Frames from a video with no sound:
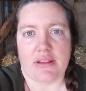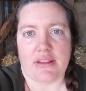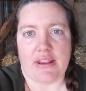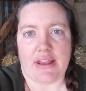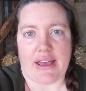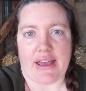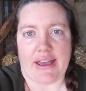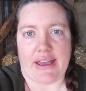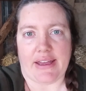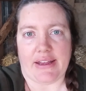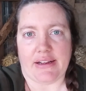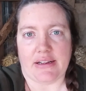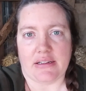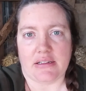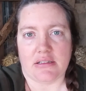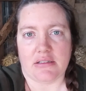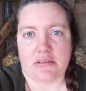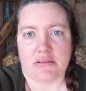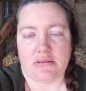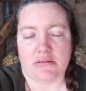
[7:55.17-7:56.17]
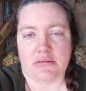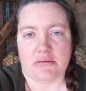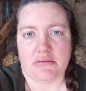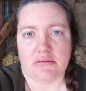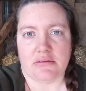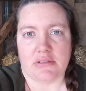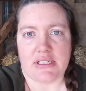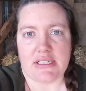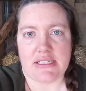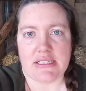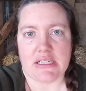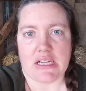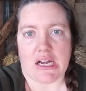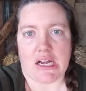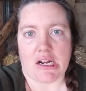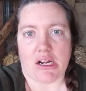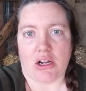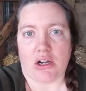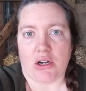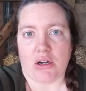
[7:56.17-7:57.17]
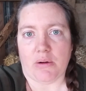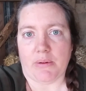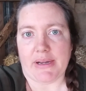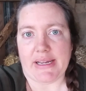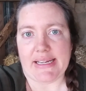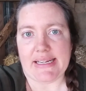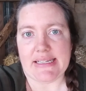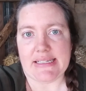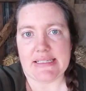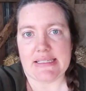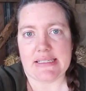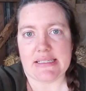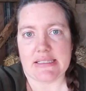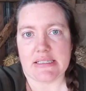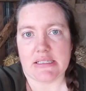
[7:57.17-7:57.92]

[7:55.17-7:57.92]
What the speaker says: that it's not always